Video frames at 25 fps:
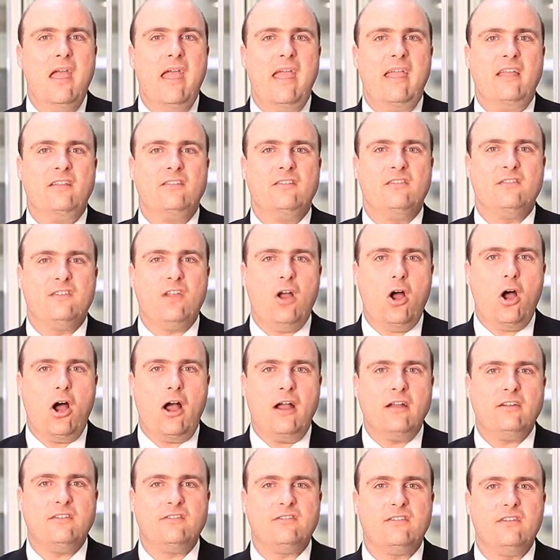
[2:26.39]
In
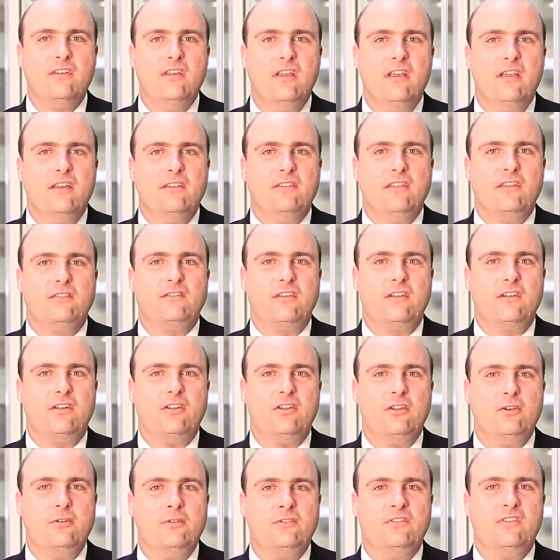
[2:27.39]
stocks, this
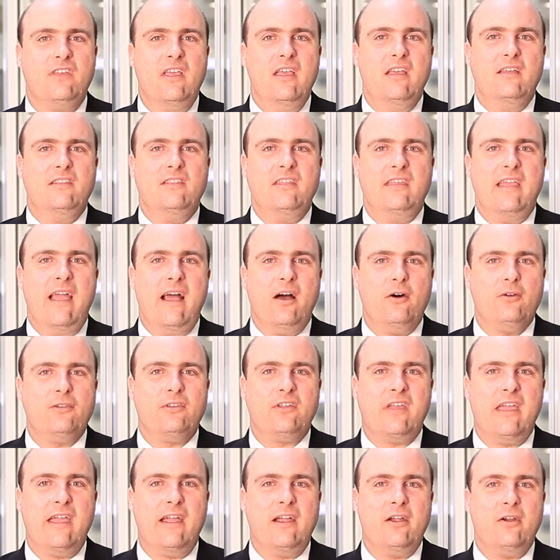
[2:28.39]
includes the
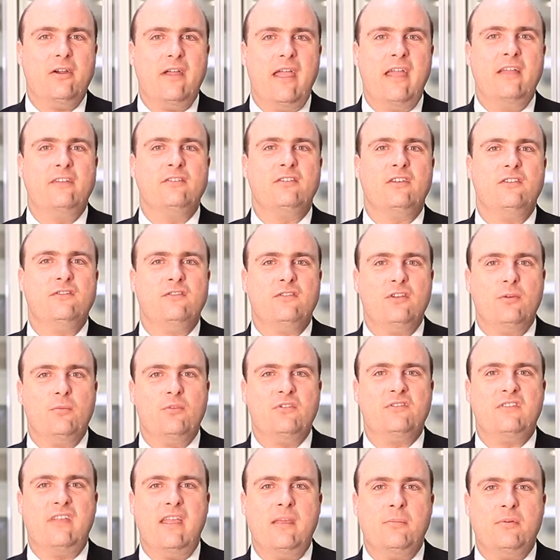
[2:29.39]
healthcare and consumer
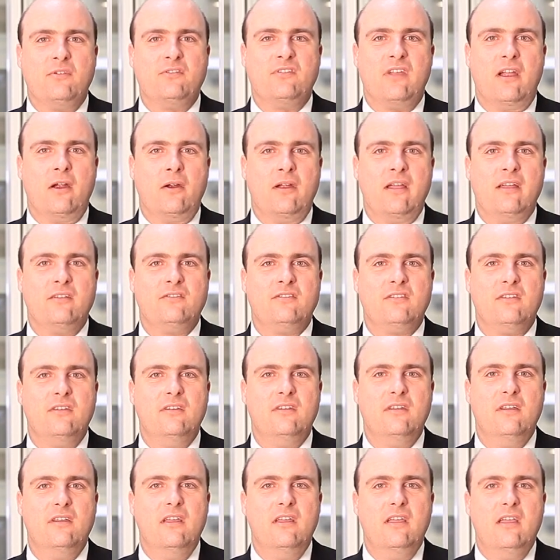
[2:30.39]
staples areas.
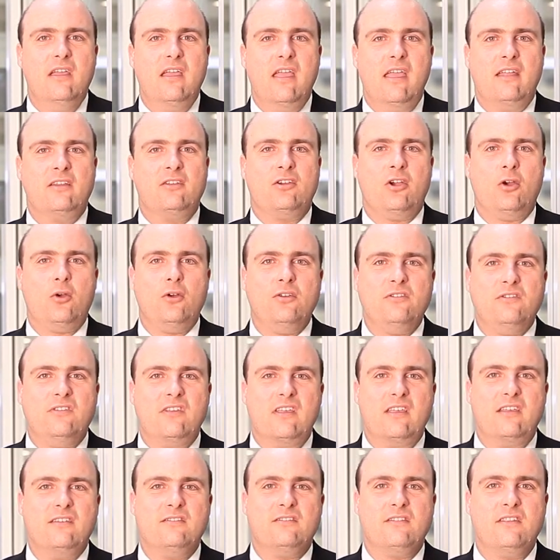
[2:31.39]
In
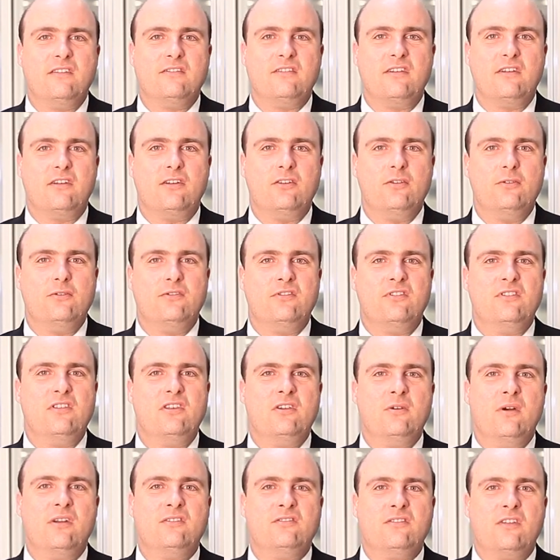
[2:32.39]
currencies, this includes the
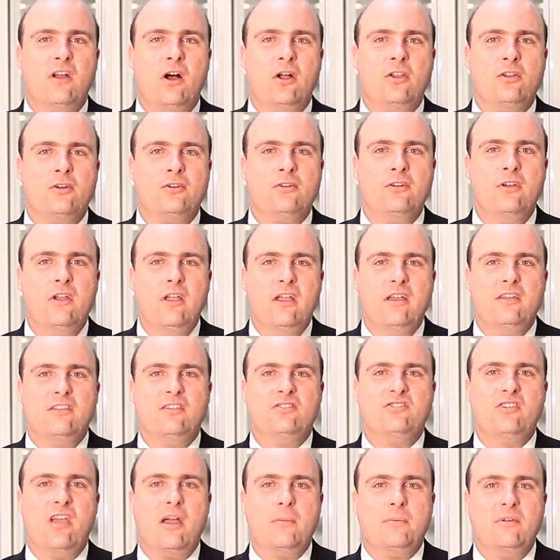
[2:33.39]
US dollar, the
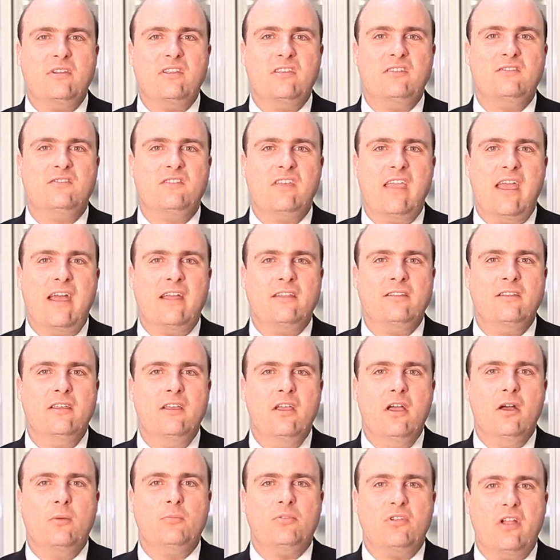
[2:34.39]
Japanese yen,
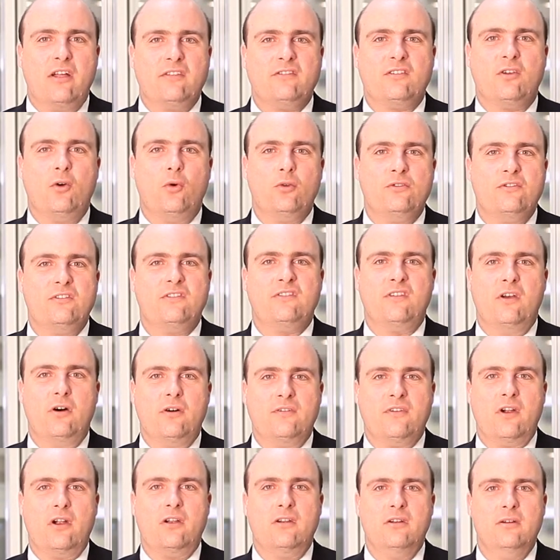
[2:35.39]
plus gold and
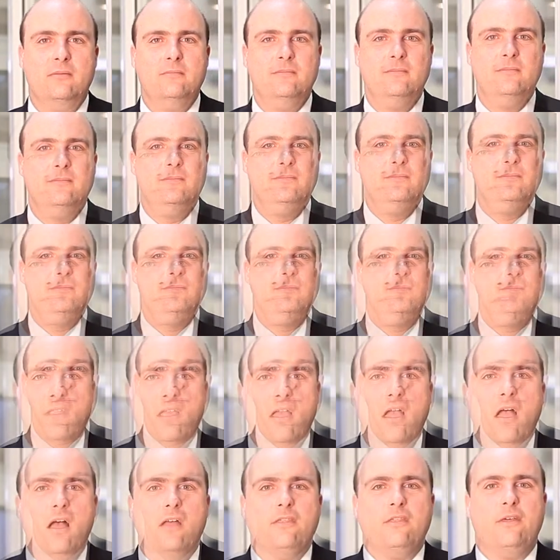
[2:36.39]
silver.
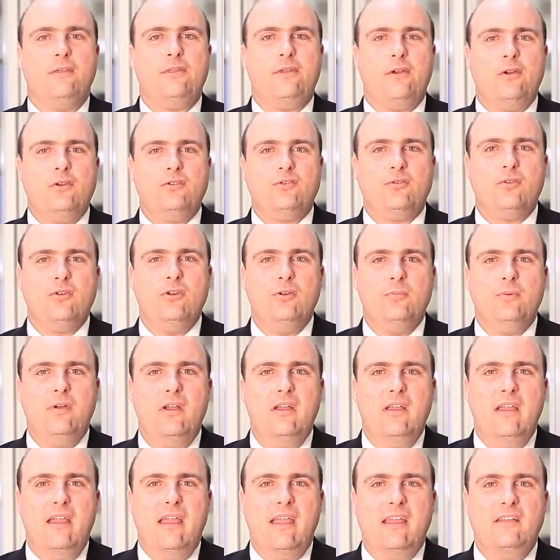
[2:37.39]
The third group
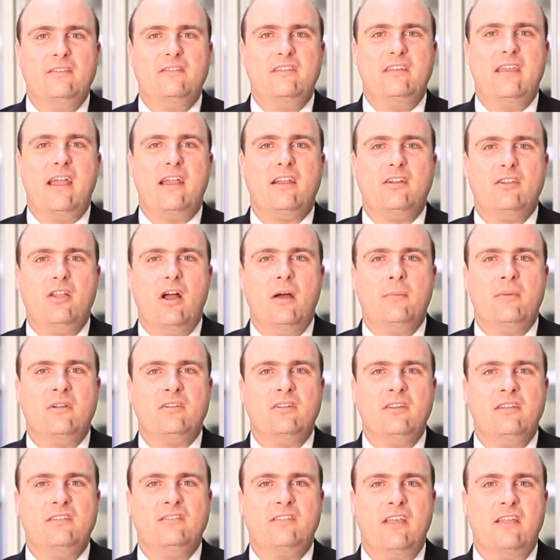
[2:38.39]
is the
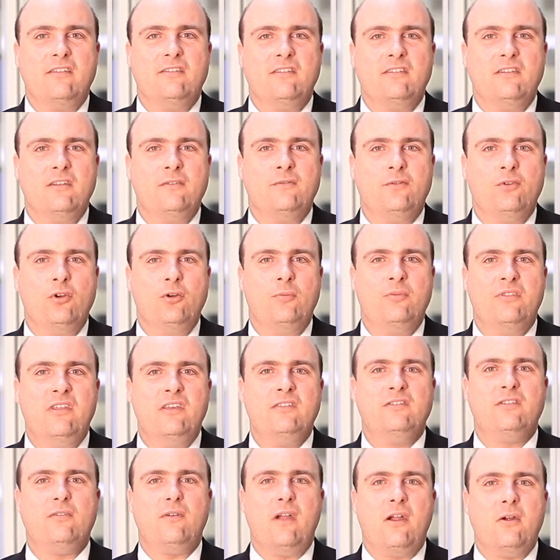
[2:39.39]
economically sensitive group.
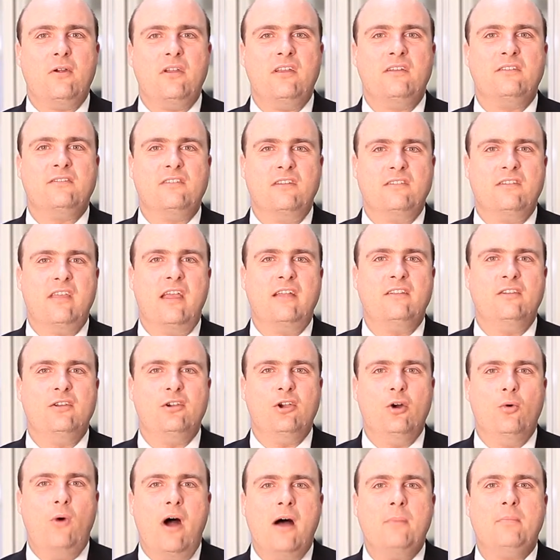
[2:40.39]
These are areas that tend to
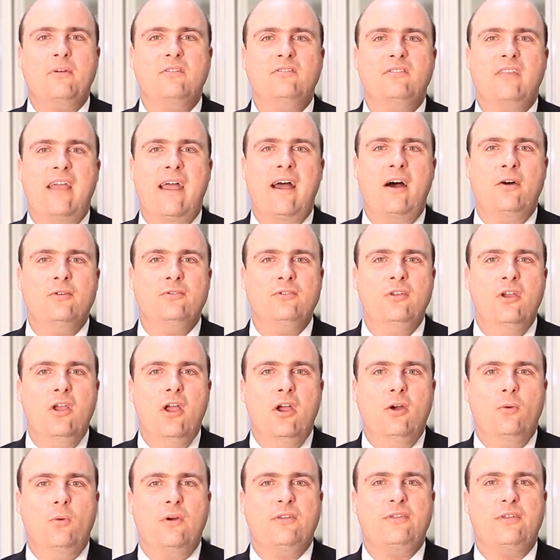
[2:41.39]
go up and down
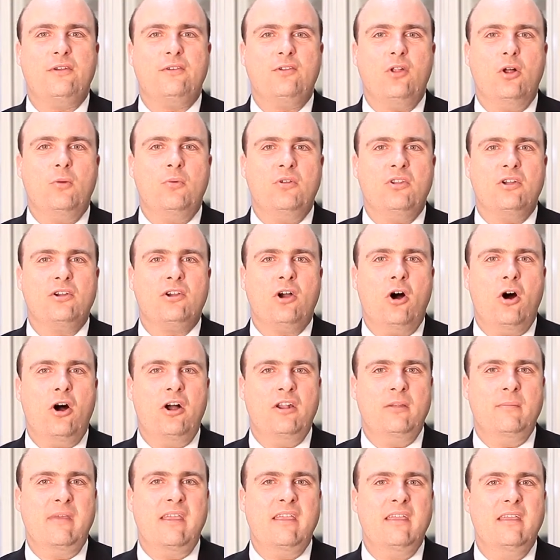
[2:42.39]
with the global
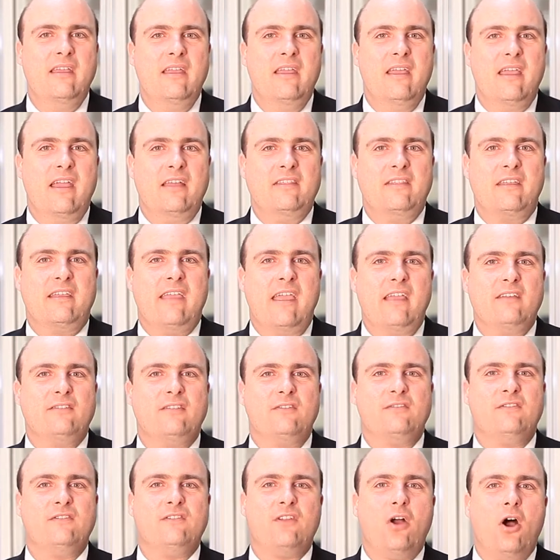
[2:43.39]
economy. In the case
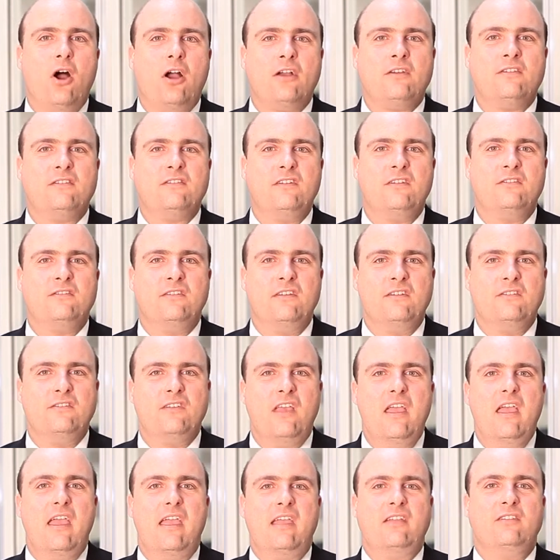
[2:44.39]
of stocks, this is
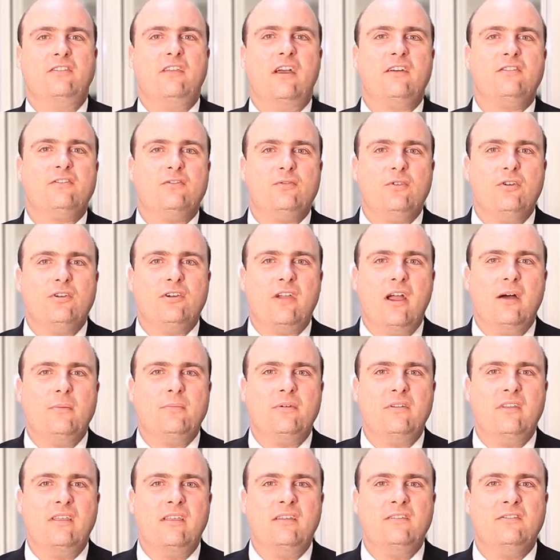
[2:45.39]
industrial
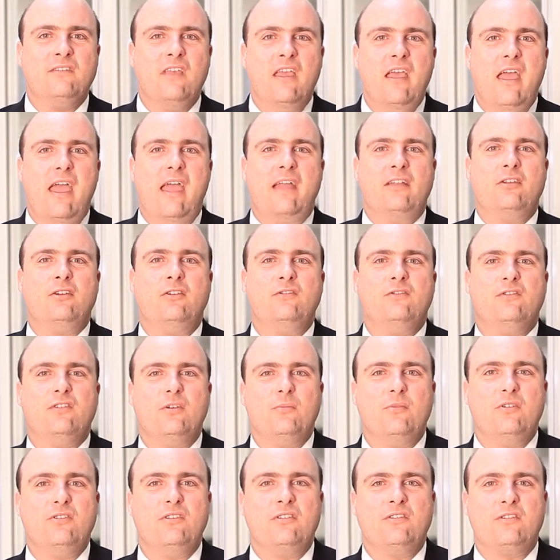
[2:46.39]
companies and
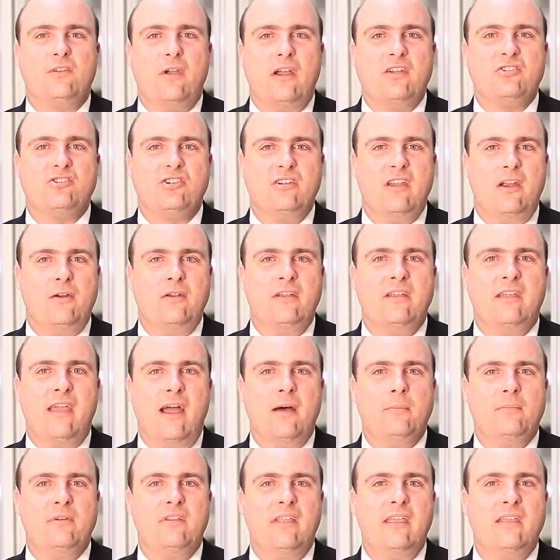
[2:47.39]
consumer discretionary
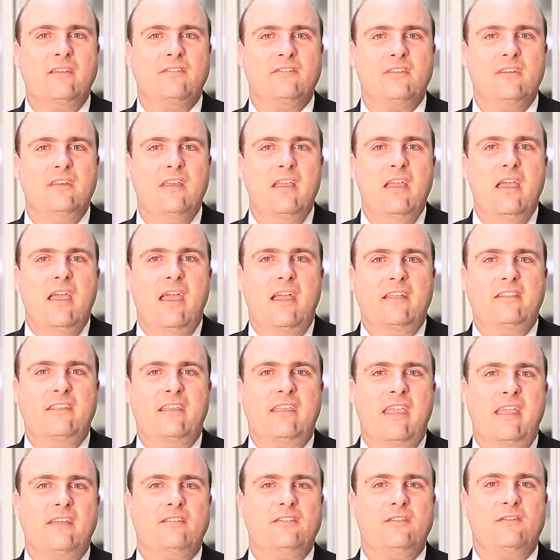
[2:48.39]
companies. In the
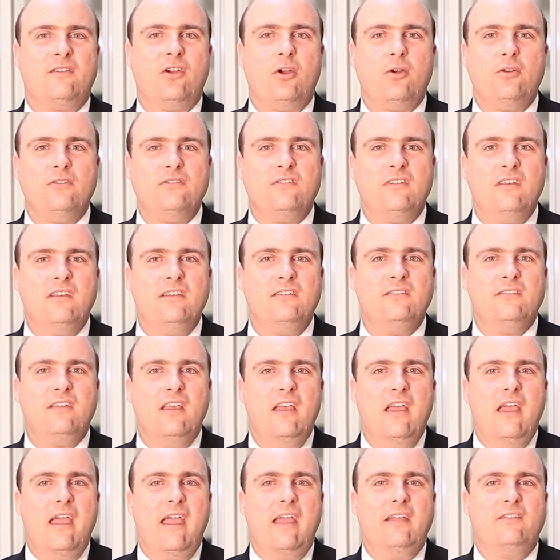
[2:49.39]
case of currencies,
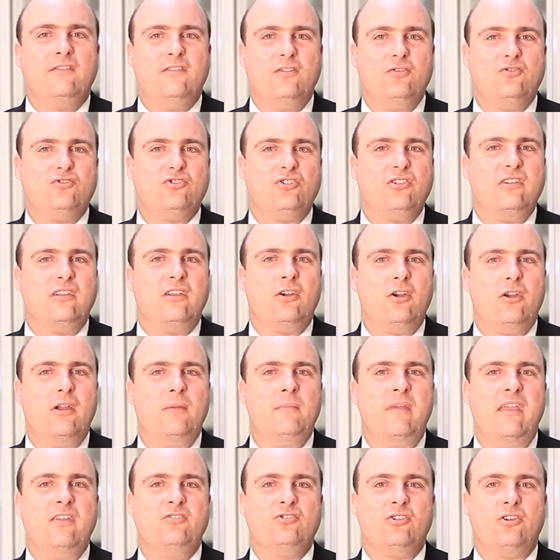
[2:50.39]
it's usually
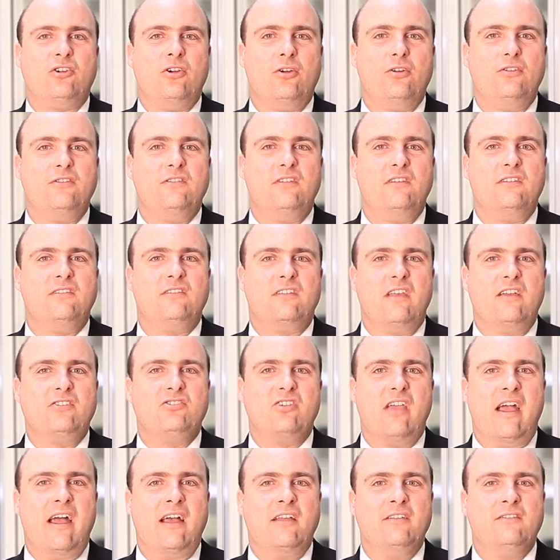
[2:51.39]
major currencies such
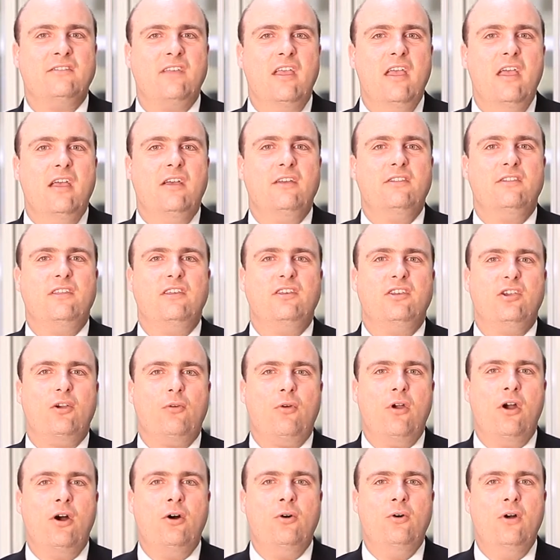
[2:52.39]
as the
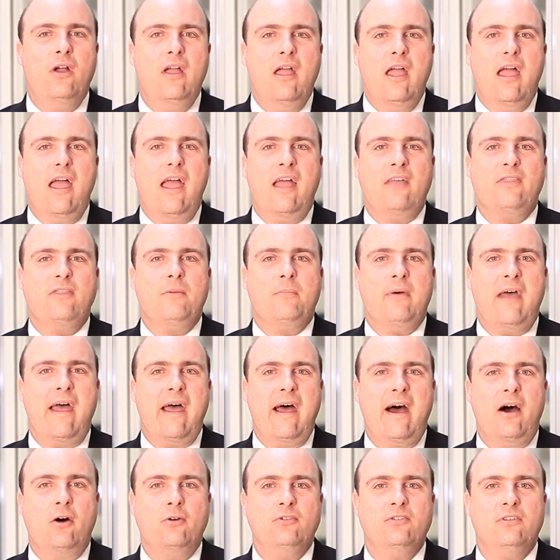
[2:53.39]
euro and the
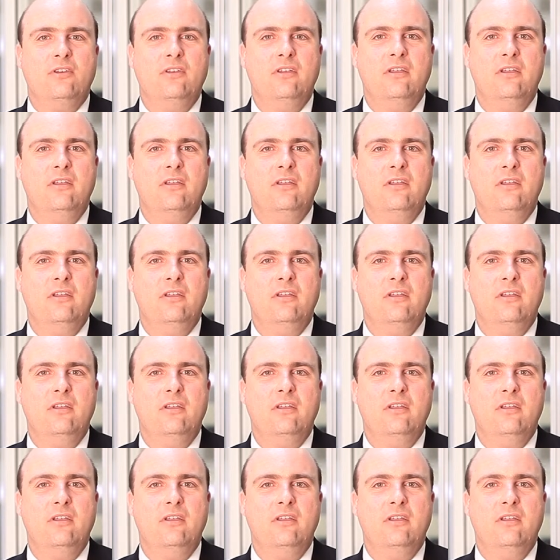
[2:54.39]
pound.